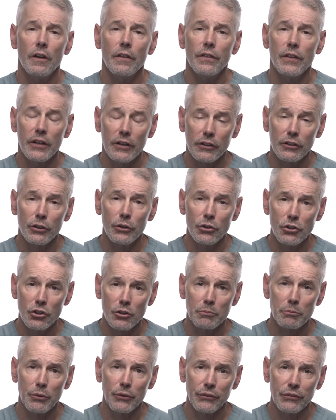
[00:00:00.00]
The
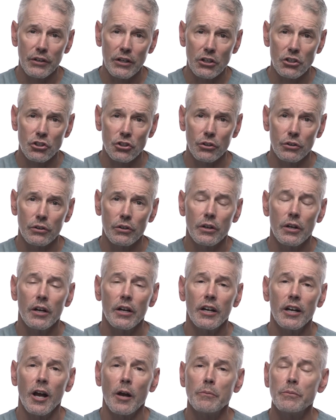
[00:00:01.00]
occlusion procedure
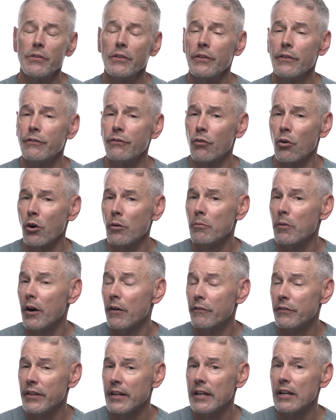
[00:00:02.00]
comes in the form
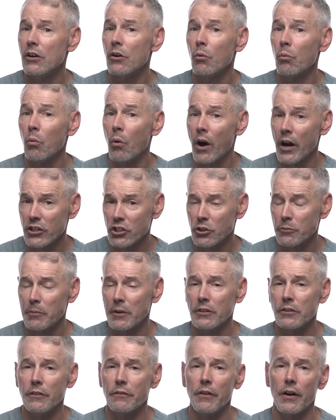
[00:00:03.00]
of the
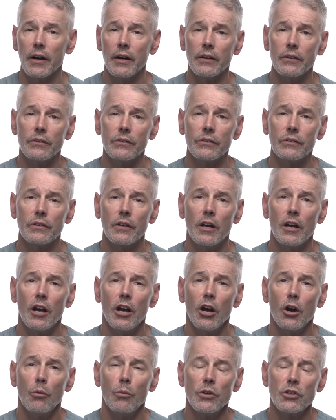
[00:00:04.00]
Watchman device,
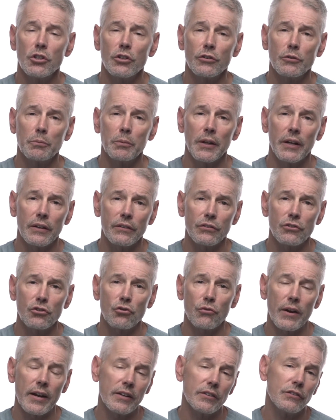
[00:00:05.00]
which is placed
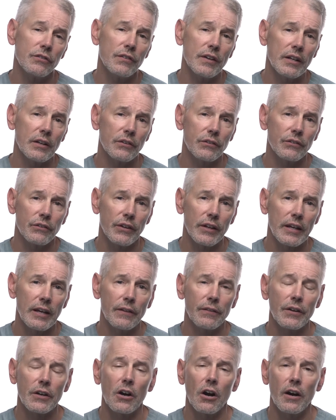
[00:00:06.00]
transvenously
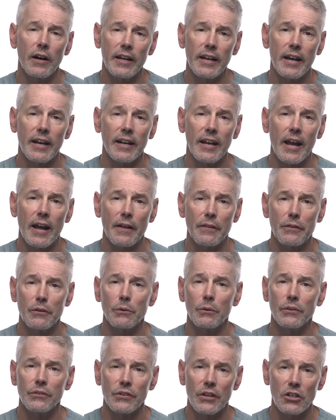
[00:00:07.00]
in the cardiac
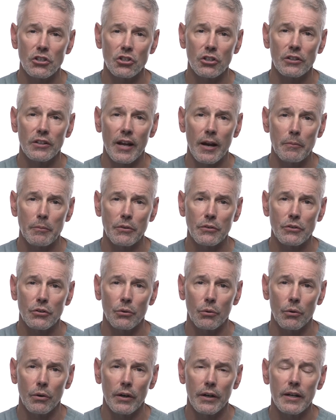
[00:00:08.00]
catheterization
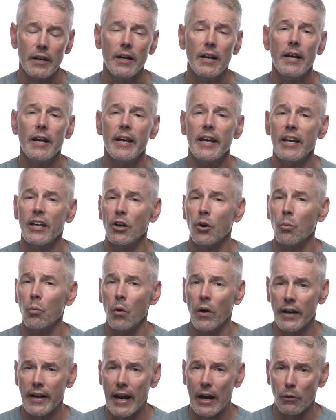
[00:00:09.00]
laboratory in a
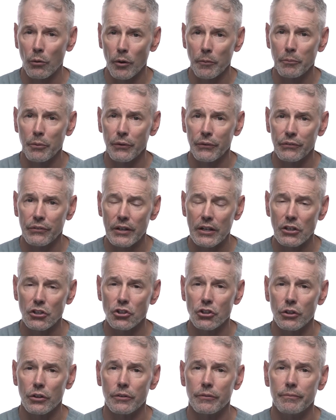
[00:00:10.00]
1-hour
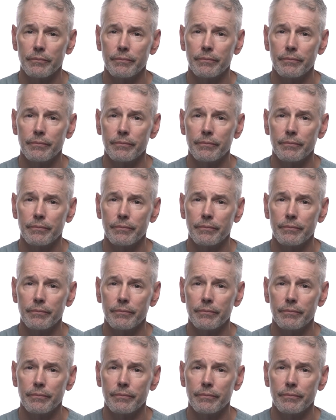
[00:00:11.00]
procedure.